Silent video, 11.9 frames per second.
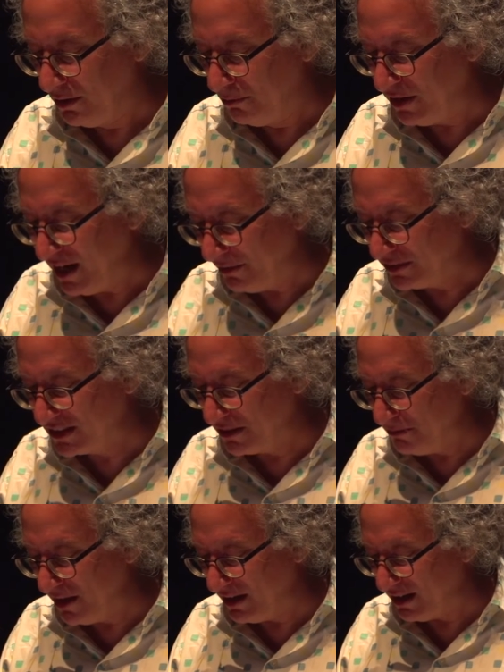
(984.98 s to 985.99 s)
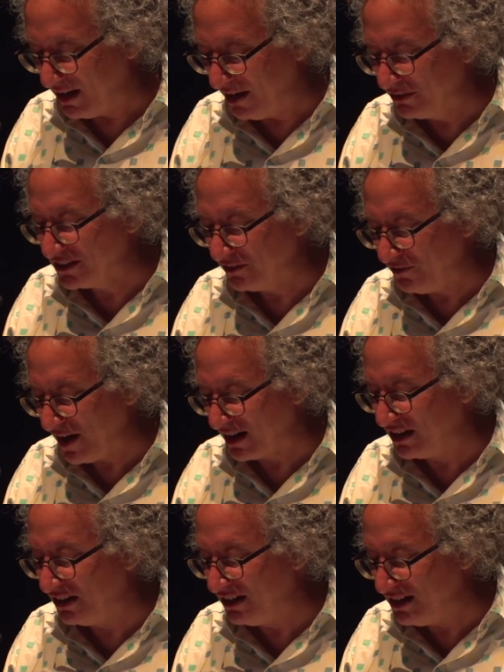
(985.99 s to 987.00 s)
But he was committed. He was, in
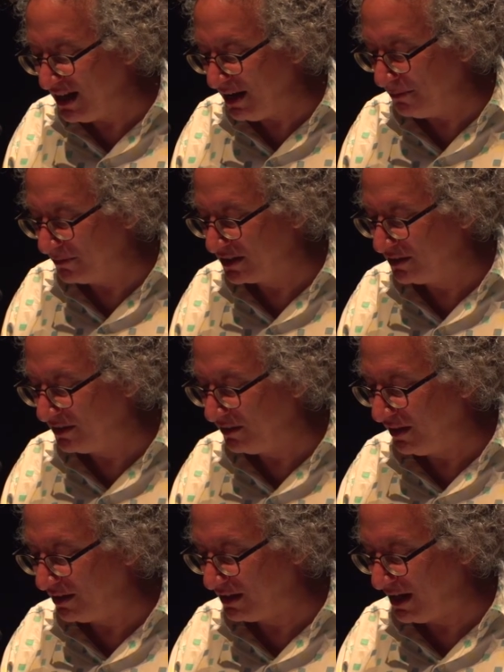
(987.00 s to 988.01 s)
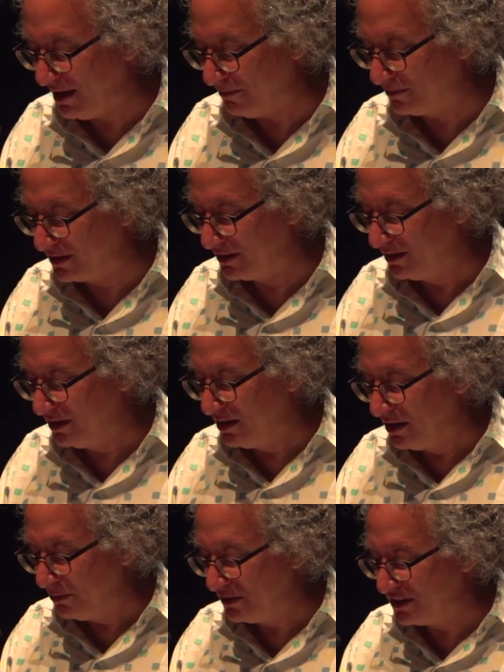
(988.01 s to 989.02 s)
fact, condemned to the attempt,
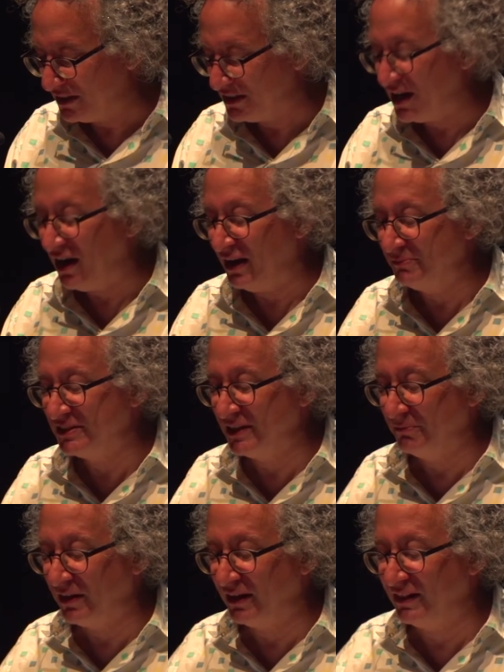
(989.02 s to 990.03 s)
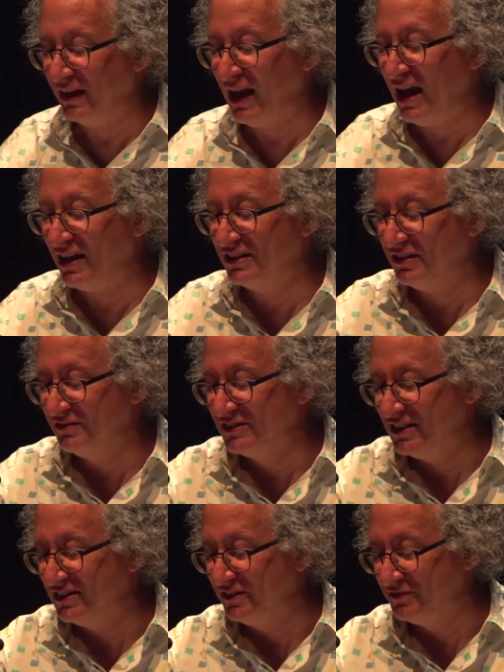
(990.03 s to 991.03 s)
which at times seemed like the act of
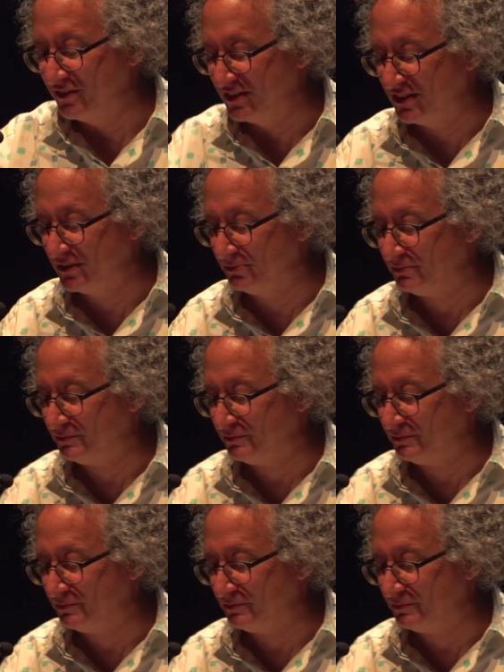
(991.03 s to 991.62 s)
Sisyphus.